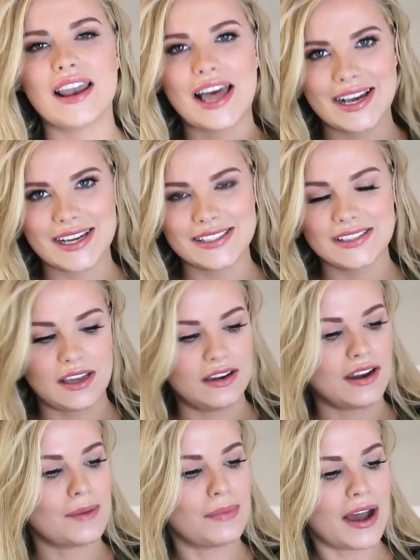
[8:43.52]
like I
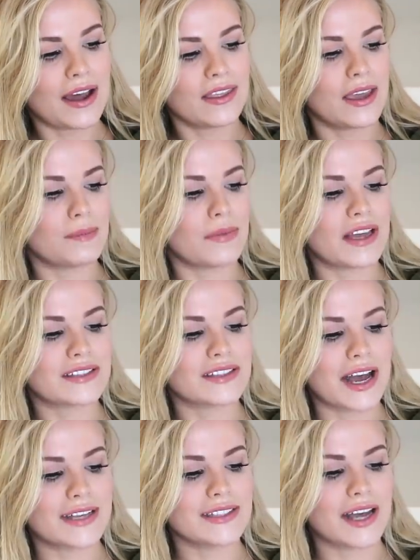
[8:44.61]
said, I buy them a
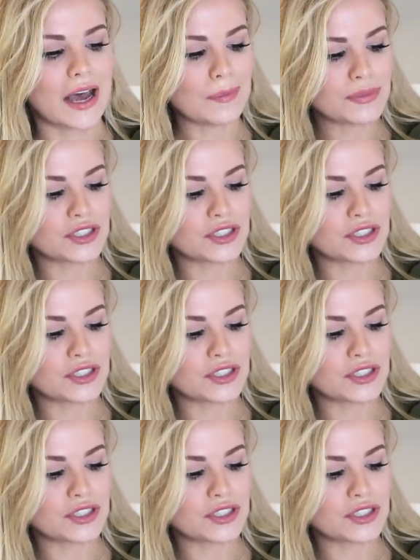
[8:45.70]
size up.